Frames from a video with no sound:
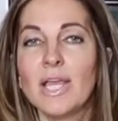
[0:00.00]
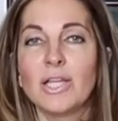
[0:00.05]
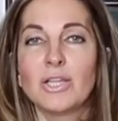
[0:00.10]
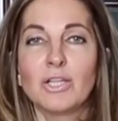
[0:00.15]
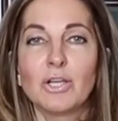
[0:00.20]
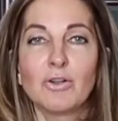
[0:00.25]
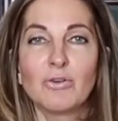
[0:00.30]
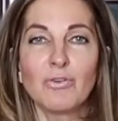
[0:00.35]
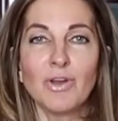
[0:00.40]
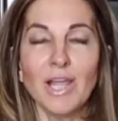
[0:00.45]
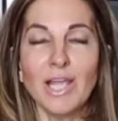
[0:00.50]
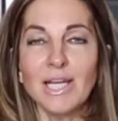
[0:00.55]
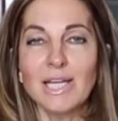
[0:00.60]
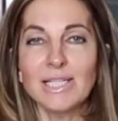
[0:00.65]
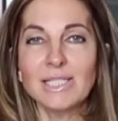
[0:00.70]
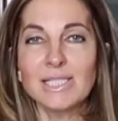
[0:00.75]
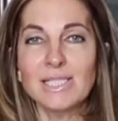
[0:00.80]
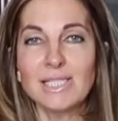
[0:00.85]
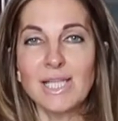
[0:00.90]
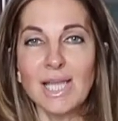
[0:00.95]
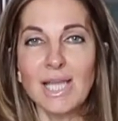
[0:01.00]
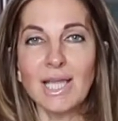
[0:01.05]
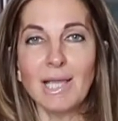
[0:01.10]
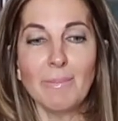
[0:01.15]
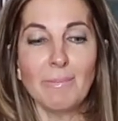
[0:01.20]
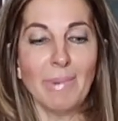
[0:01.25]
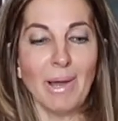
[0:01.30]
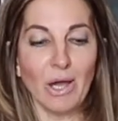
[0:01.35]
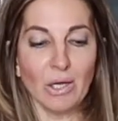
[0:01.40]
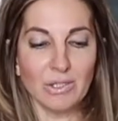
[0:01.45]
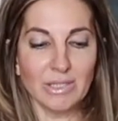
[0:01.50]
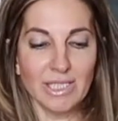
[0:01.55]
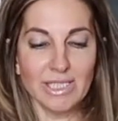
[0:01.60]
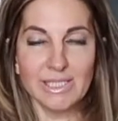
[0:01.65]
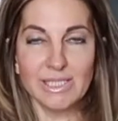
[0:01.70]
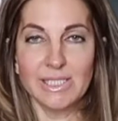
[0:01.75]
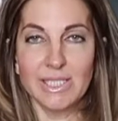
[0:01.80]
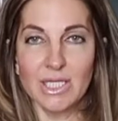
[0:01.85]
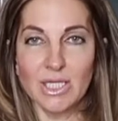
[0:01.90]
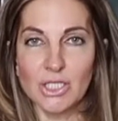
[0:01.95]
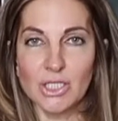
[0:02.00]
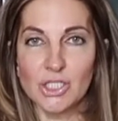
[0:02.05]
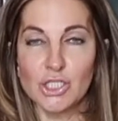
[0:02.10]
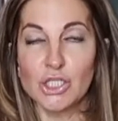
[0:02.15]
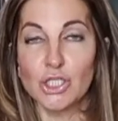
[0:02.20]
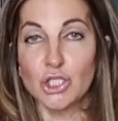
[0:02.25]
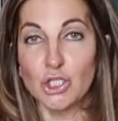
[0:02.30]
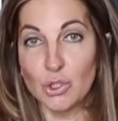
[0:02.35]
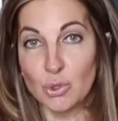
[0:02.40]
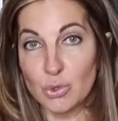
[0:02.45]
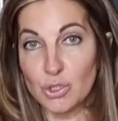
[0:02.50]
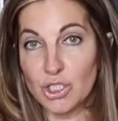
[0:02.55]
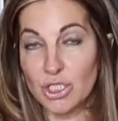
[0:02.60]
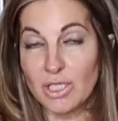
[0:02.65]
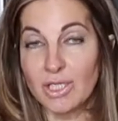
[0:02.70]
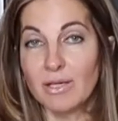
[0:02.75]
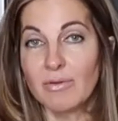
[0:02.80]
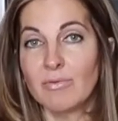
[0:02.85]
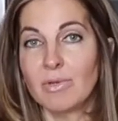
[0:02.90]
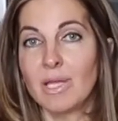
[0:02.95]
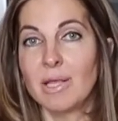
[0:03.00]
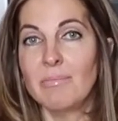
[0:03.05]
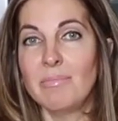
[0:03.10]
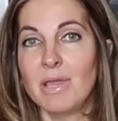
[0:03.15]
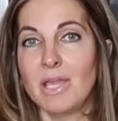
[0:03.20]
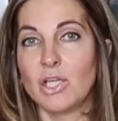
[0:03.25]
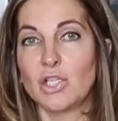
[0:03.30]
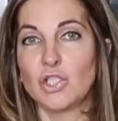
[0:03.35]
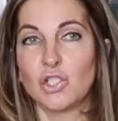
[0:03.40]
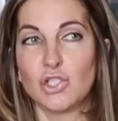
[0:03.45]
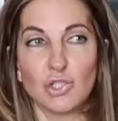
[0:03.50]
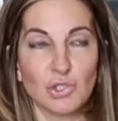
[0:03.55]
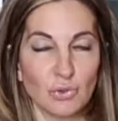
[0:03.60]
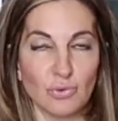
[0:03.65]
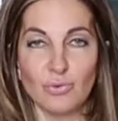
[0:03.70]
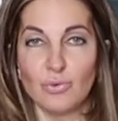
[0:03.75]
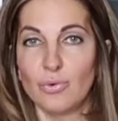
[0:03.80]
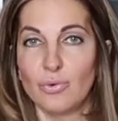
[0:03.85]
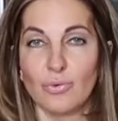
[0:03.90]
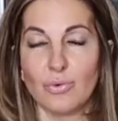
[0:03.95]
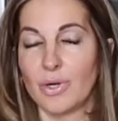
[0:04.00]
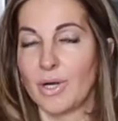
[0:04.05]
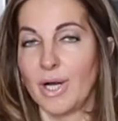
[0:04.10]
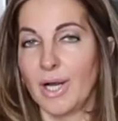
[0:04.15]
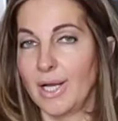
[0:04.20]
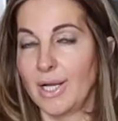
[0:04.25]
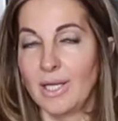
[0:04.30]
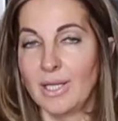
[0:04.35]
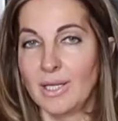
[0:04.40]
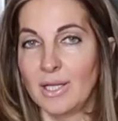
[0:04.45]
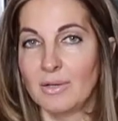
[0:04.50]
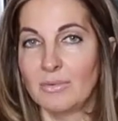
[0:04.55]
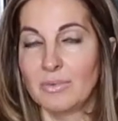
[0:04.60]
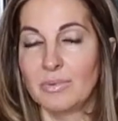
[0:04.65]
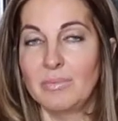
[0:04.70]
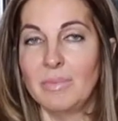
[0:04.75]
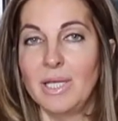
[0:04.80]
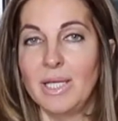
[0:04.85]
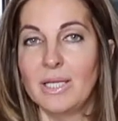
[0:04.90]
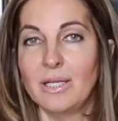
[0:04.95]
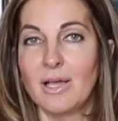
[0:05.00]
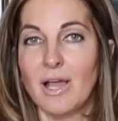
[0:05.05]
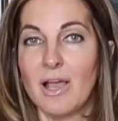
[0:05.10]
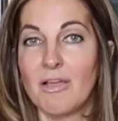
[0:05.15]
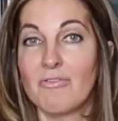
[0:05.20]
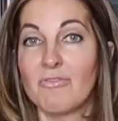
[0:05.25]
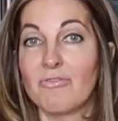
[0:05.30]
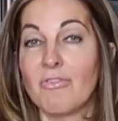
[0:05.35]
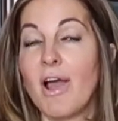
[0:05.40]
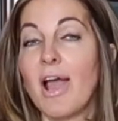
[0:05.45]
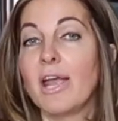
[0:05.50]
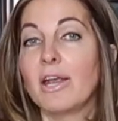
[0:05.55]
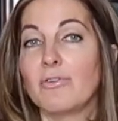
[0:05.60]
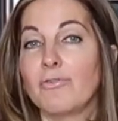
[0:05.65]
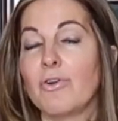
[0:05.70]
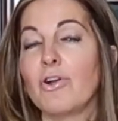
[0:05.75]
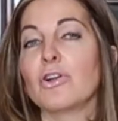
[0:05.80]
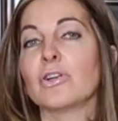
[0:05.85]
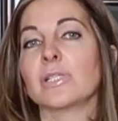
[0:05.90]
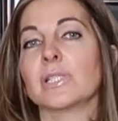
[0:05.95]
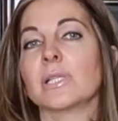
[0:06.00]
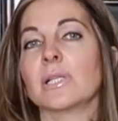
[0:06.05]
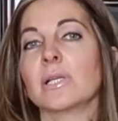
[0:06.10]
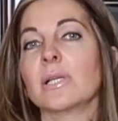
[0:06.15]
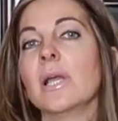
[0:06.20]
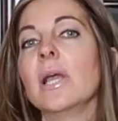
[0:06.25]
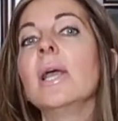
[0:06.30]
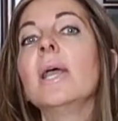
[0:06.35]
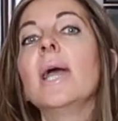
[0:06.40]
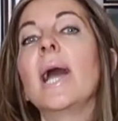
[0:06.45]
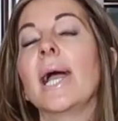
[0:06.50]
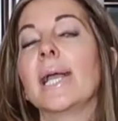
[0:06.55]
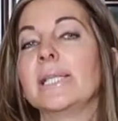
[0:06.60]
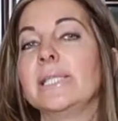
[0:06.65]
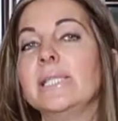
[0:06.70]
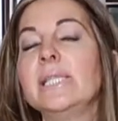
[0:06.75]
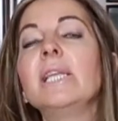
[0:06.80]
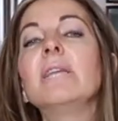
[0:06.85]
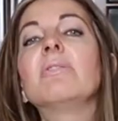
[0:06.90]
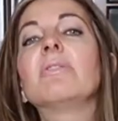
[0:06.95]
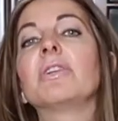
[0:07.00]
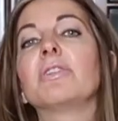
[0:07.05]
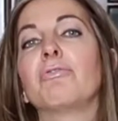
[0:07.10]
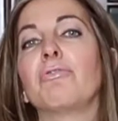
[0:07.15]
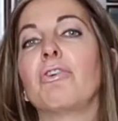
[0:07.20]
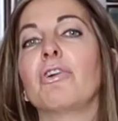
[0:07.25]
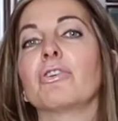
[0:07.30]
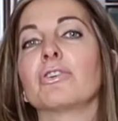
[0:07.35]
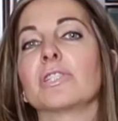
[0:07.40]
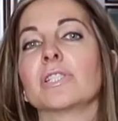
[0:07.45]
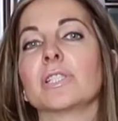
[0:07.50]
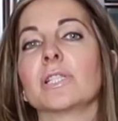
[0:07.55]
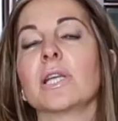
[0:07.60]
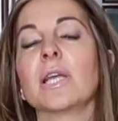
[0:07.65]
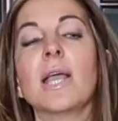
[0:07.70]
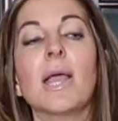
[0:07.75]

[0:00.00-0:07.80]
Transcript: The greatest thing about this dish, usually when I make stew or anything with meat, I fry it first. I sear it first.